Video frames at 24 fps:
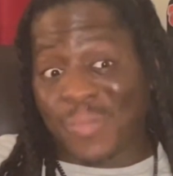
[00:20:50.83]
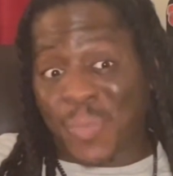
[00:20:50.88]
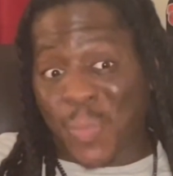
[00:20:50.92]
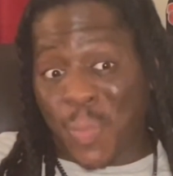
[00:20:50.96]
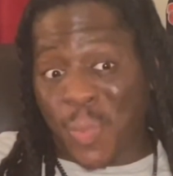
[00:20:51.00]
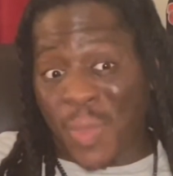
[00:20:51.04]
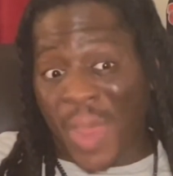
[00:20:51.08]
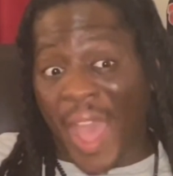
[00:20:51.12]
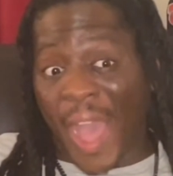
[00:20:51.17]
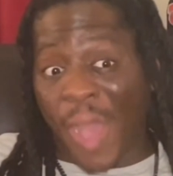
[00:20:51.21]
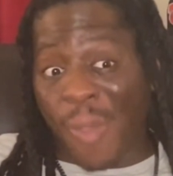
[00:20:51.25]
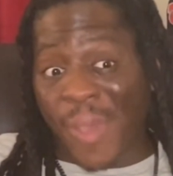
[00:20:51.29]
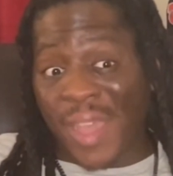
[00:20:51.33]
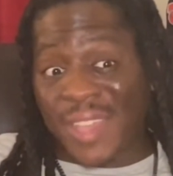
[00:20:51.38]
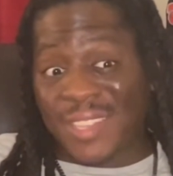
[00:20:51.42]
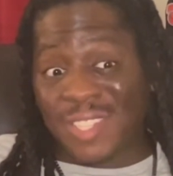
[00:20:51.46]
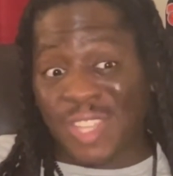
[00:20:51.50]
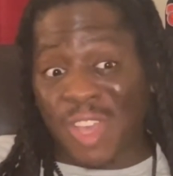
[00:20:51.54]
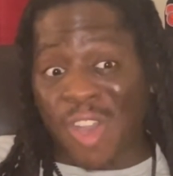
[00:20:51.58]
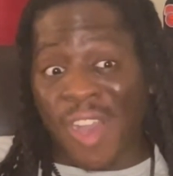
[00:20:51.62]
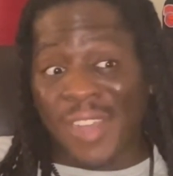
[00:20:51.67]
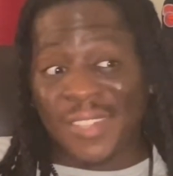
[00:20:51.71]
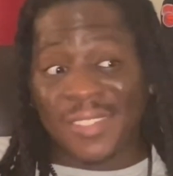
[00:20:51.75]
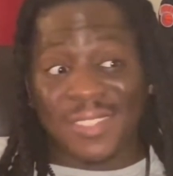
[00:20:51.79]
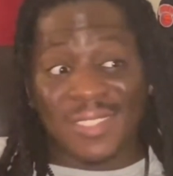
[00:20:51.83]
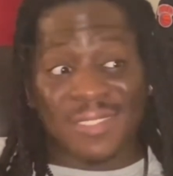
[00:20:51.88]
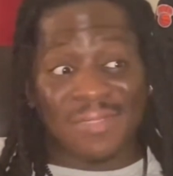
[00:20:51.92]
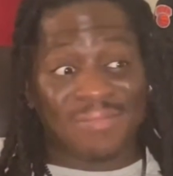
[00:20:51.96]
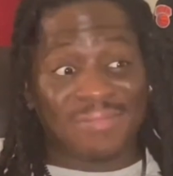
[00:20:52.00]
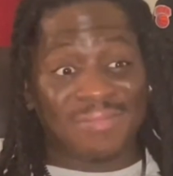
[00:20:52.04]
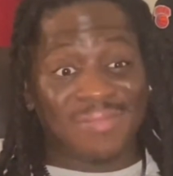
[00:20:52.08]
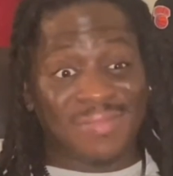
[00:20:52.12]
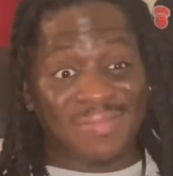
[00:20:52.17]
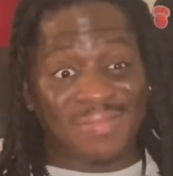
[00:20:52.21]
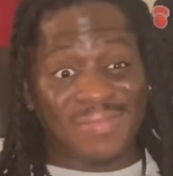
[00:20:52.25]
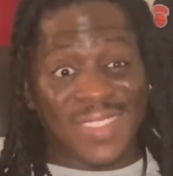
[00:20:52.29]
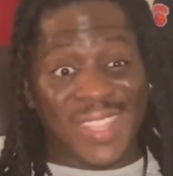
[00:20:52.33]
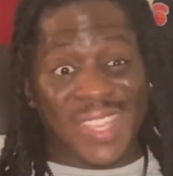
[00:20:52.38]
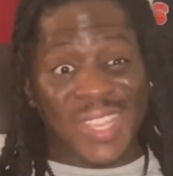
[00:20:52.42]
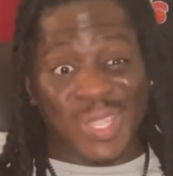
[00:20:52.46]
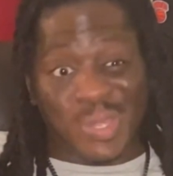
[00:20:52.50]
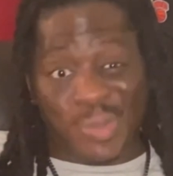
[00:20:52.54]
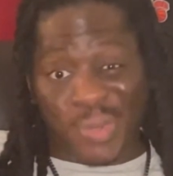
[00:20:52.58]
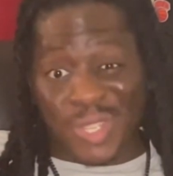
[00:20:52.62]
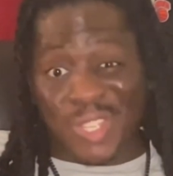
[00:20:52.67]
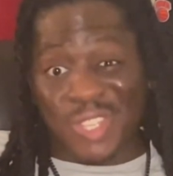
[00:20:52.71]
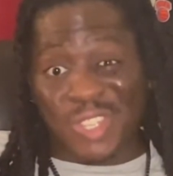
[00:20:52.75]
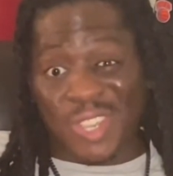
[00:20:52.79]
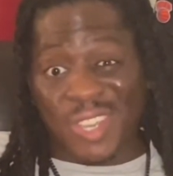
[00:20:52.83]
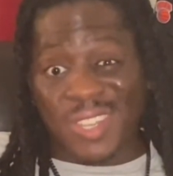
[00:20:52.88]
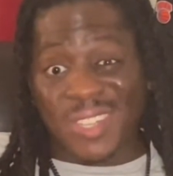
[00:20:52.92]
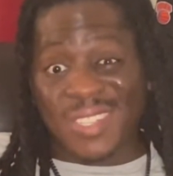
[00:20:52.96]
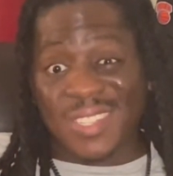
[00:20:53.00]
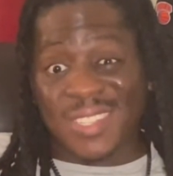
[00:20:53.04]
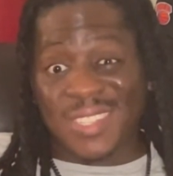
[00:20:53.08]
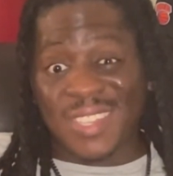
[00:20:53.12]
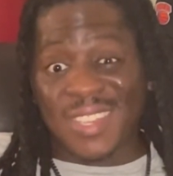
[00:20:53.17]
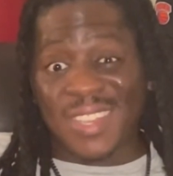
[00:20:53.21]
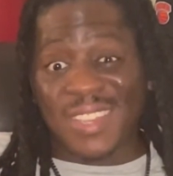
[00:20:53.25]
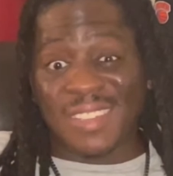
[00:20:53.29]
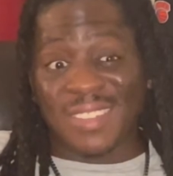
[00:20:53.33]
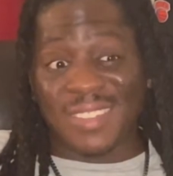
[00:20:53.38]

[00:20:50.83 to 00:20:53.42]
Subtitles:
how I talked is what you're gonna see.